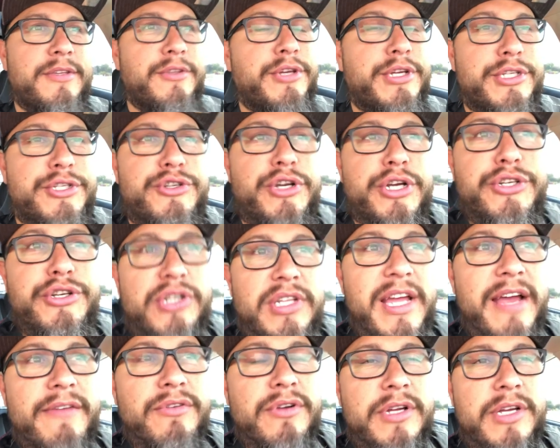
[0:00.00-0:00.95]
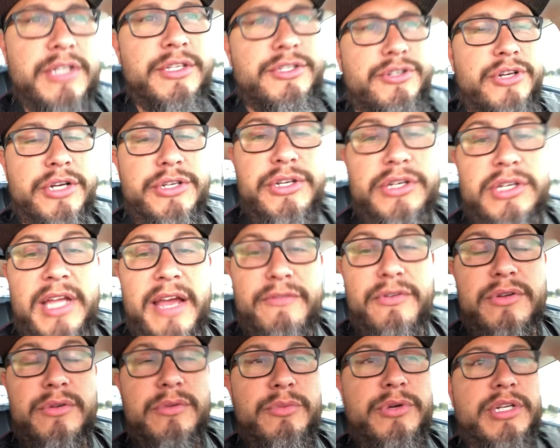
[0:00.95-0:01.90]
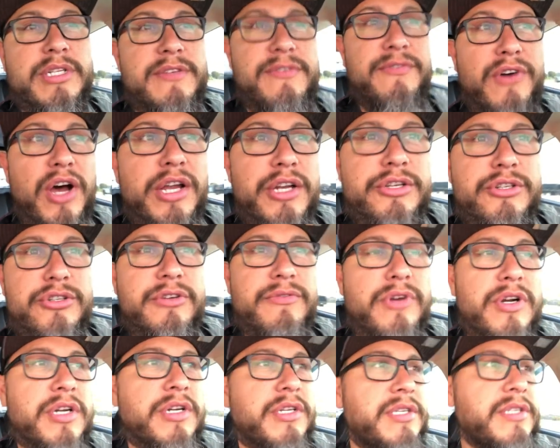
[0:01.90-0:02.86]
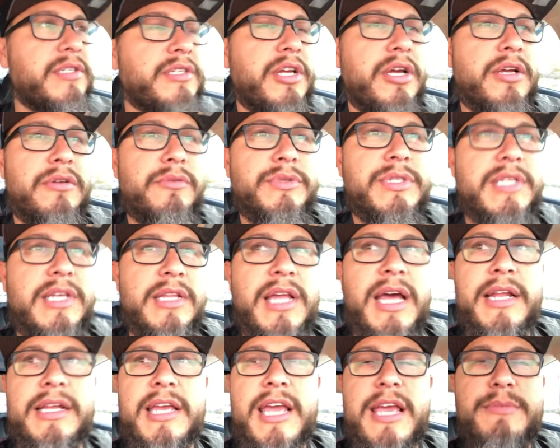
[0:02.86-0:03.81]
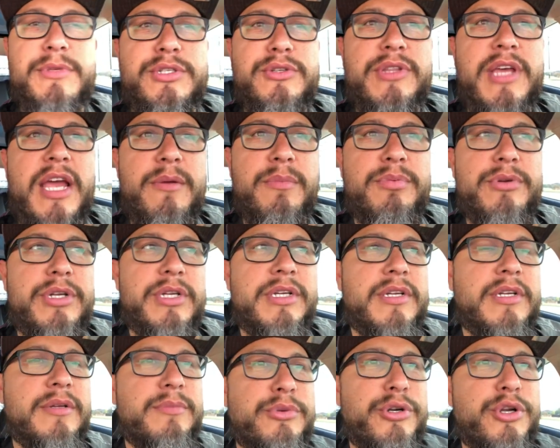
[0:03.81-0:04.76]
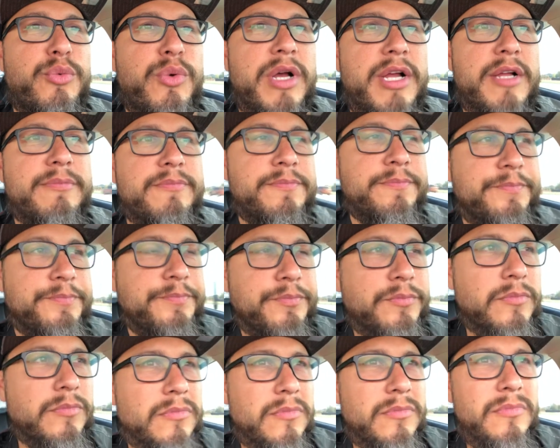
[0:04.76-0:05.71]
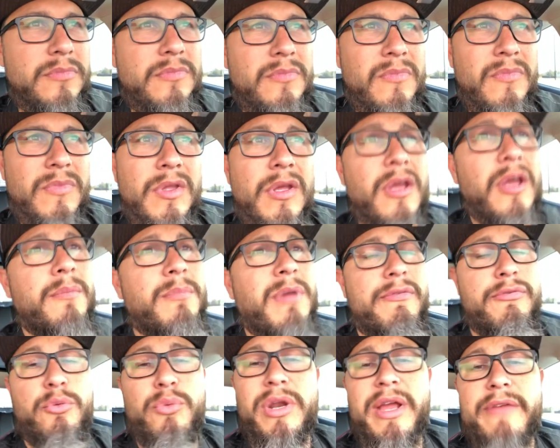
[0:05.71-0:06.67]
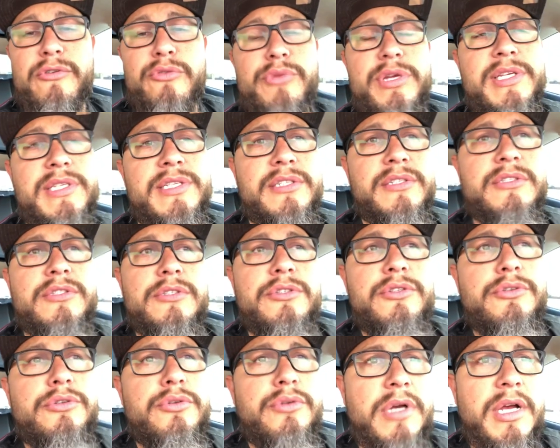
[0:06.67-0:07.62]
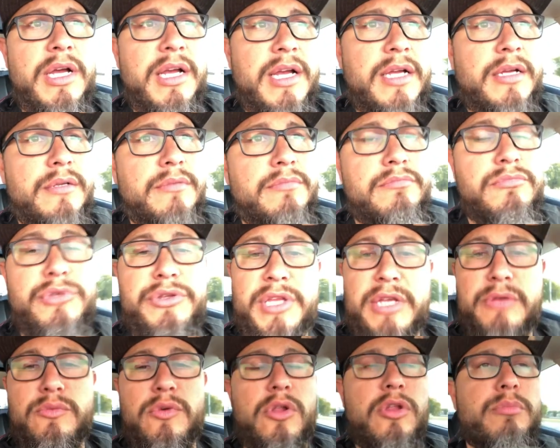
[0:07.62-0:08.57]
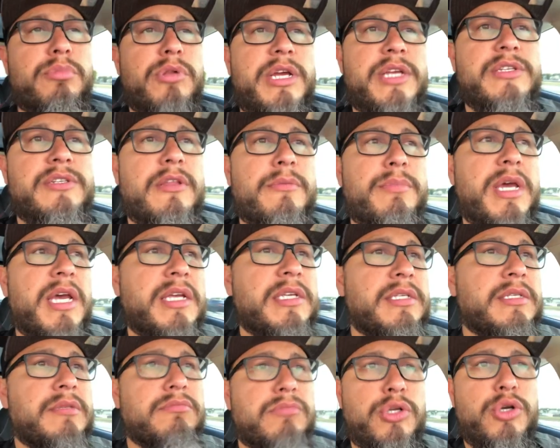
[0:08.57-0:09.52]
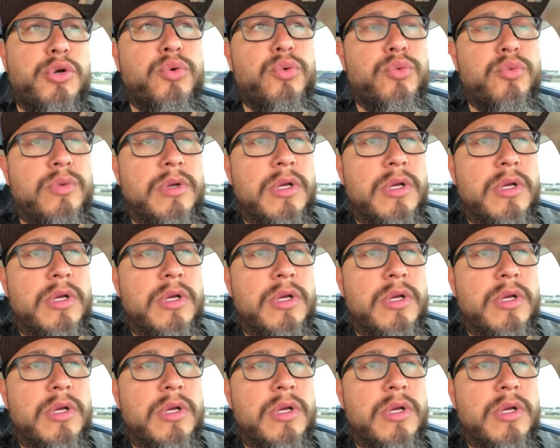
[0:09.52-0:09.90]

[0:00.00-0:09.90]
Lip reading: construct your level where it's fun to traverse. You know, we see a lot of games do that pretty well. But for whatever reason, you think rollerblades are the best, cool.